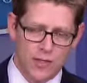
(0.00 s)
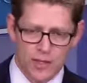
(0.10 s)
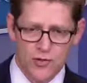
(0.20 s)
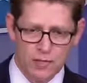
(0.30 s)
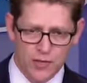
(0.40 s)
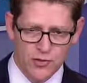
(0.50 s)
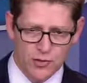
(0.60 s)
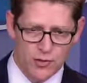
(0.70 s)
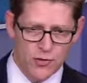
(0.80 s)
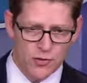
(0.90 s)
engage in budget
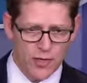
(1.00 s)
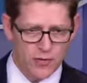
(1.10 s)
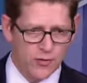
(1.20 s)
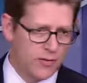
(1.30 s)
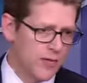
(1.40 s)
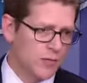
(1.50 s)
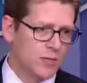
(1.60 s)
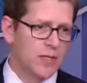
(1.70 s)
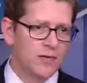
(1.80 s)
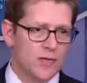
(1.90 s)
negotiations. That's
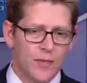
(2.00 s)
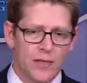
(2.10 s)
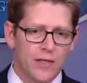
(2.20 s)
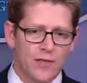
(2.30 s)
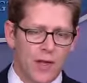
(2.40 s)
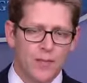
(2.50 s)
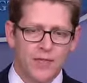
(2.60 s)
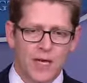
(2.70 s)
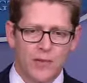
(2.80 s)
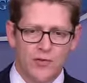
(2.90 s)
been something he's
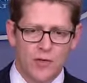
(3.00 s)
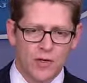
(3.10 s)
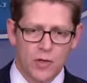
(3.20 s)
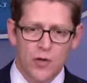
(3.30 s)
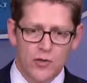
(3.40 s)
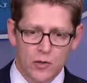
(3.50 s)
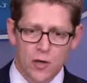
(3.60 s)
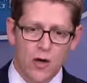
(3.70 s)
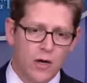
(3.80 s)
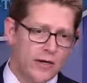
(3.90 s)
amply demonstrated all year
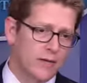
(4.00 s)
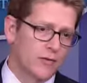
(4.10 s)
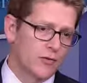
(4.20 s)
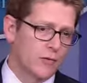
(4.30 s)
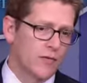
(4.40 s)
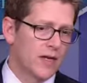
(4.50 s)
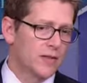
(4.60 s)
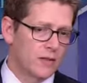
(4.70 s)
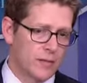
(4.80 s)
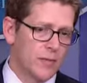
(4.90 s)
long and is
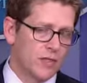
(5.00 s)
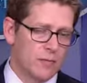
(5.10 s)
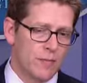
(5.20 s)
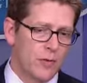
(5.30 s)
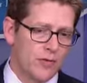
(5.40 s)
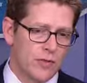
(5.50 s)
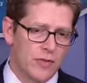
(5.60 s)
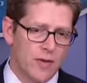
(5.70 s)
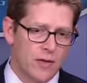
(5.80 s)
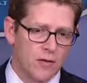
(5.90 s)
reflected in the budget proposal
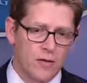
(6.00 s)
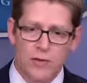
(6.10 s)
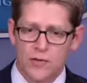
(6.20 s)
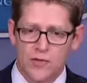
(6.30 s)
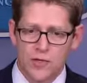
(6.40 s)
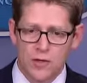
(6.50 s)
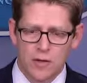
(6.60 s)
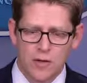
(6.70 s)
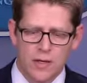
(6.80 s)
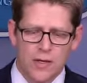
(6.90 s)
he made earlier this year.
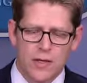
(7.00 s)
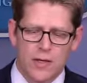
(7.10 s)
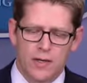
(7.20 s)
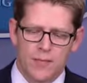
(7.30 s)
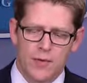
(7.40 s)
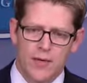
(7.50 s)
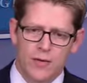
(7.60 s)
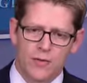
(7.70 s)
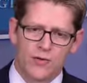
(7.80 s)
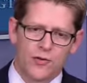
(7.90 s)

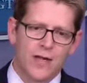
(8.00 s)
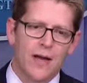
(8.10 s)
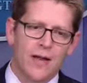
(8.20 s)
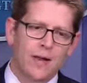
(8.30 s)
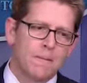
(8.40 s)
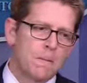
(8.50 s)
But we should not